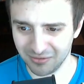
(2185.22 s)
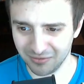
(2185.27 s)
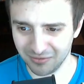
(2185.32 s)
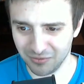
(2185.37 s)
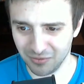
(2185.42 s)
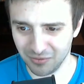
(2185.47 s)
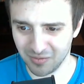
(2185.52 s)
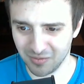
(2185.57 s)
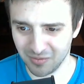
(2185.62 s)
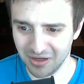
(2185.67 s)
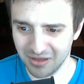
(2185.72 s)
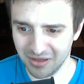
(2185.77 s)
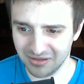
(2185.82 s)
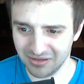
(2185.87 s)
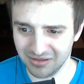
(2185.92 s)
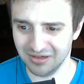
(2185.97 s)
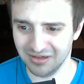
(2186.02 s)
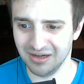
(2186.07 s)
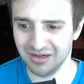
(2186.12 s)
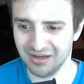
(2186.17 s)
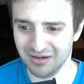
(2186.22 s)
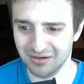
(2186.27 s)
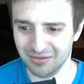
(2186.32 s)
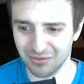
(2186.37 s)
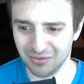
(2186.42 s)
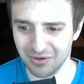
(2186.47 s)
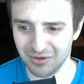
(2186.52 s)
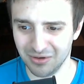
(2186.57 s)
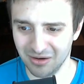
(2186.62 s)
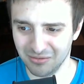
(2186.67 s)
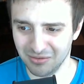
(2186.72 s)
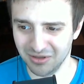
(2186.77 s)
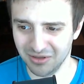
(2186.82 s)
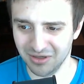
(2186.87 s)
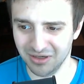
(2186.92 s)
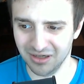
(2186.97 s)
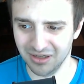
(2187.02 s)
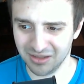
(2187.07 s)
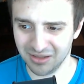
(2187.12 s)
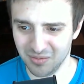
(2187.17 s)
4 months, and we're not
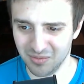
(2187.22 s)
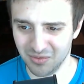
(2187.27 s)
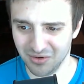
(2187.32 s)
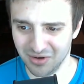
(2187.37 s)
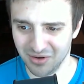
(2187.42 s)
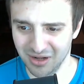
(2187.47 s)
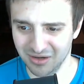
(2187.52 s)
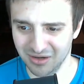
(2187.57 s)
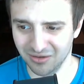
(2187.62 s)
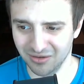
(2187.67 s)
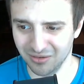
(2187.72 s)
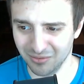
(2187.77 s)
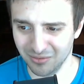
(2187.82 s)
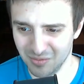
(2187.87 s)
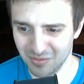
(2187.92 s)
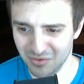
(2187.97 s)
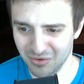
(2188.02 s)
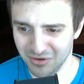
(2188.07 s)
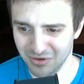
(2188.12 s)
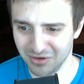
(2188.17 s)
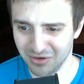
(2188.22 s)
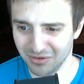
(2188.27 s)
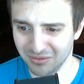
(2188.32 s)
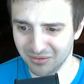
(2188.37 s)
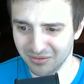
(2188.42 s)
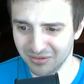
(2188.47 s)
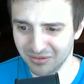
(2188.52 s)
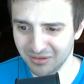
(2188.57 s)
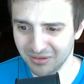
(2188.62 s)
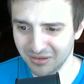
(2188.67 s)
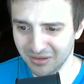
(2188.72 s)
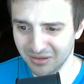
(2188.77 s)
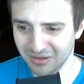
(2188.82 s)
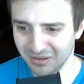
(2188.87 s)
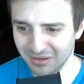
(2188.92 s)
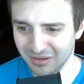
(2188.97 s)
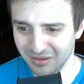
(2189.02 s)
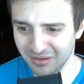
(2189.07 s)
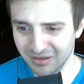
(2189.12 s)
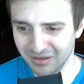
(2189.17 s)
really going to support Angular 1.0.
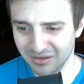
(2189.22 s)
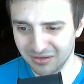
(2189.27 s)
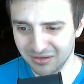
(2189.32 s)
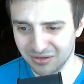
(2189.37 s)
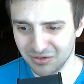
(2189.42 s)
So